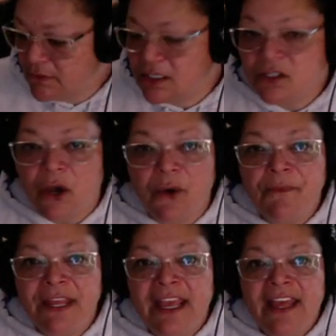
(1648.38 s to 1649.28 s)
So,
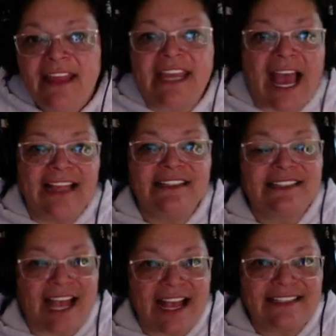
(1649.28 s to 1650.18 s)
the island's
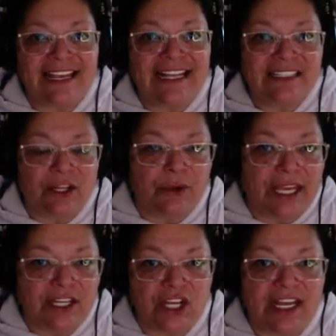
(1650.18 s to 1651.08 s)
size, its
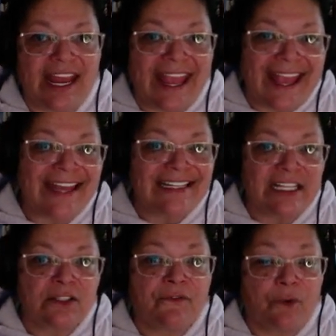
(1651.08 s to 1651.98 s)
location, and
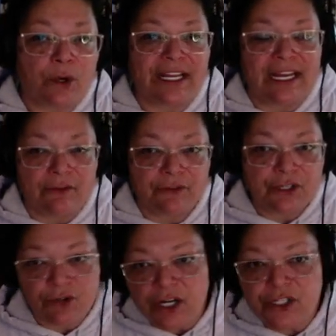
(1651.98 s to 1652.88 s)
its fort
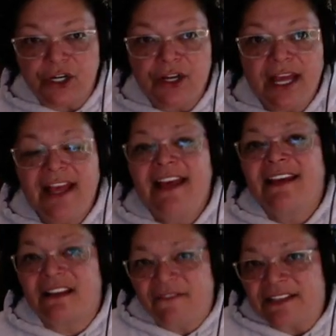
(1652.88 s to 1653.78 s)
infrastructure
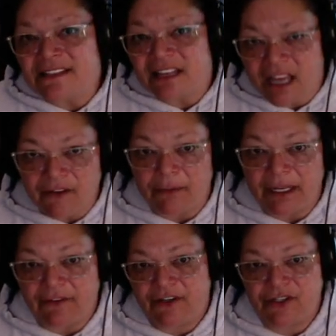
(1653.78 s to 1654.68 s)
convinced the government
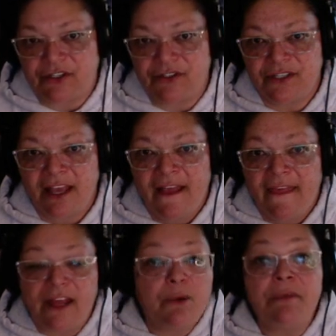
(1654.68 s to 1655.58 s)
officials
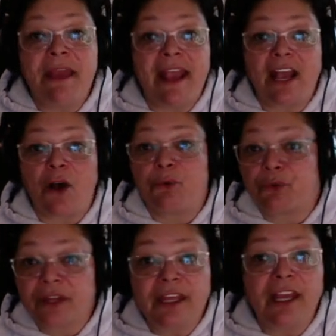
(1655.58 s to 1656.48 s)
that it would make a
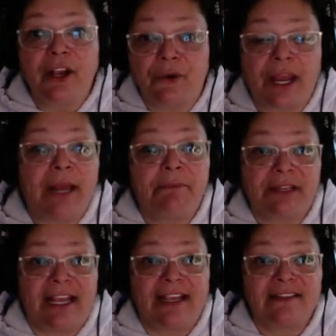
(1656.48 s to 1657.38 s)
really great
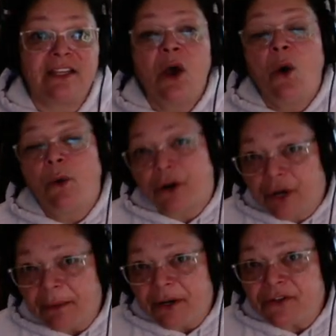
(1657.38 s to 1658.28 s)
place where
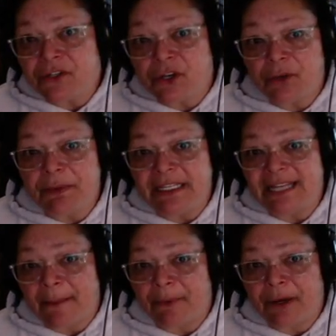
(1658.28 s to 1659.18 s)
criminals could be
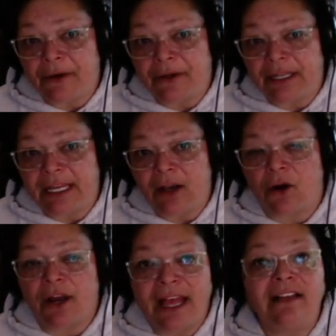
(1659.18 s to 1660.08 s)
temporarily
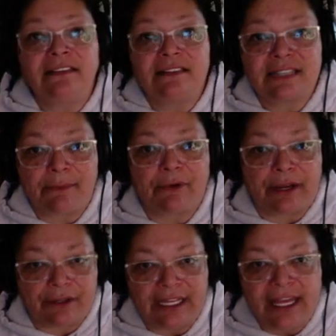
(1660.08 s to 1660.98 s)
or held
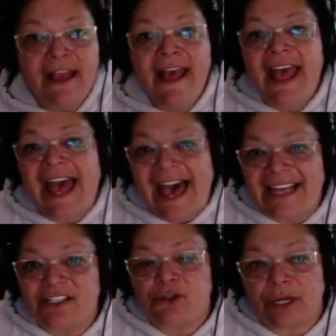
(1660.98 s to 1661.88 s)
temporarily
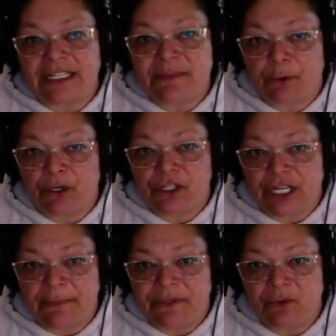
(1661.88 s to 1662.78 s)
as transport
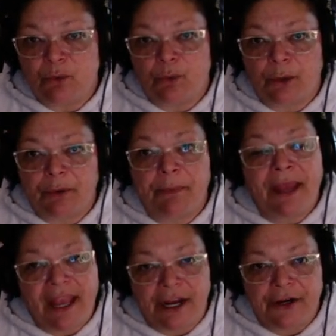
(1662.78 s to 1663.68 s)
ships were
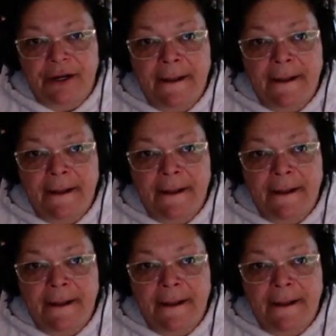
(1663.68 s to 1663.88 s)
prepared.